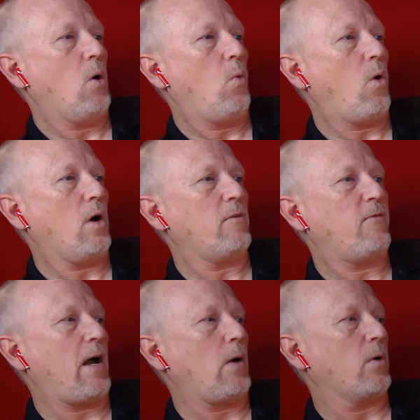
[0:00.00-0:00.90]
what if
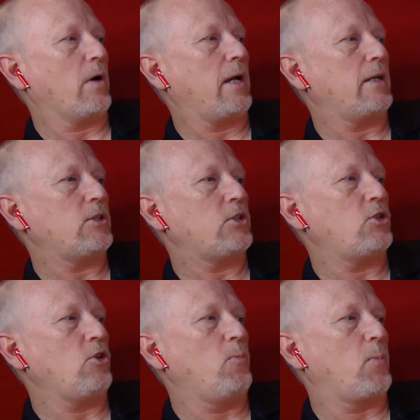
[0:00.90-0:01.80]
I were a
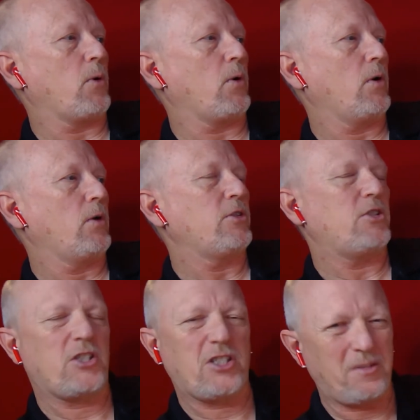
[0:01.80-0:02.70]
super
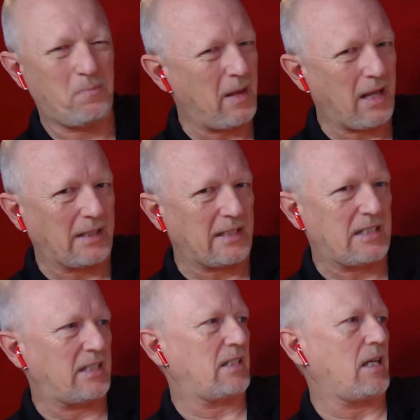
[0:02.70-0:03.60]
smelly
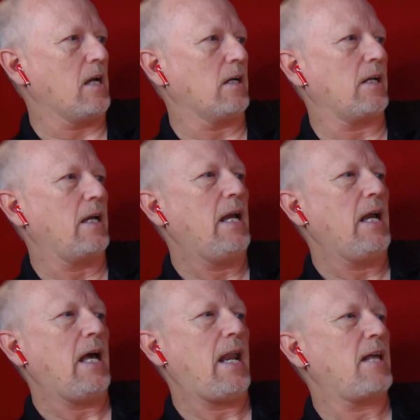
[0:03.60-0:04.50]
skunk
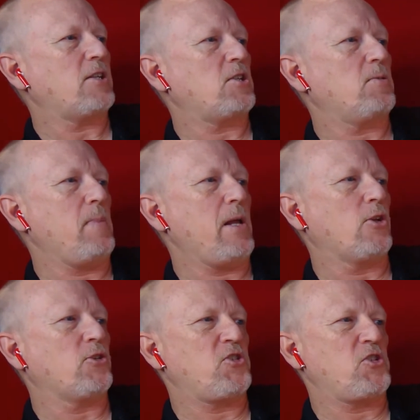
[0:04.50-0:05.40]
and I
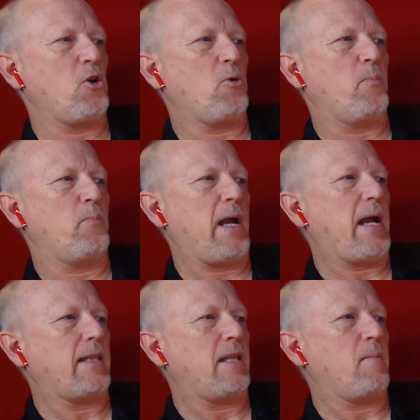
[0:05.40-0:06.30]
smelled so
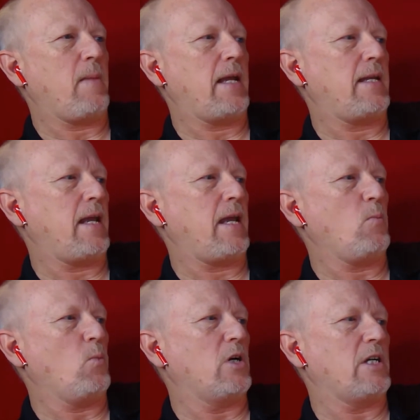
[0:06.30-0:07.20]
bad that my
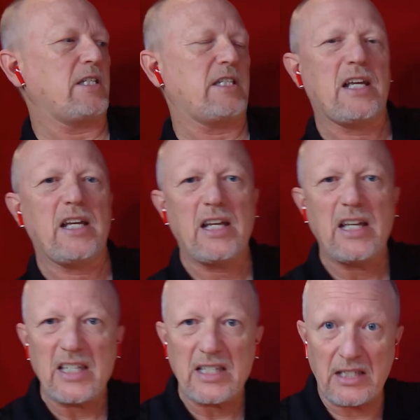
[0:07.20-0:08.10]
name was
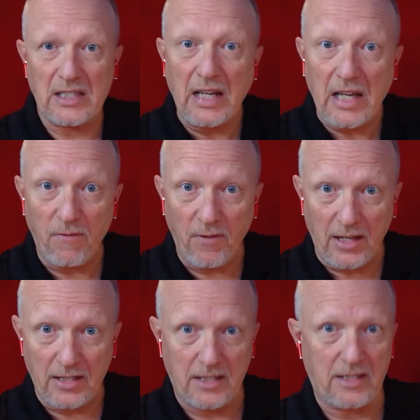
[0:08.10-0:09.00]
Stinky
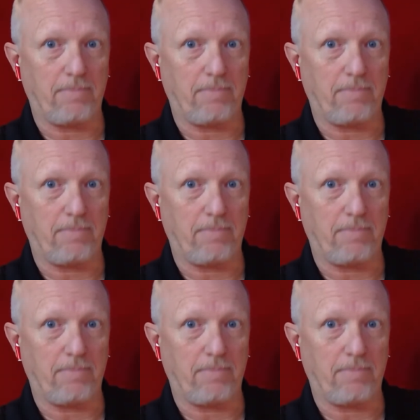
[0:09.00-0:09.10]
Face?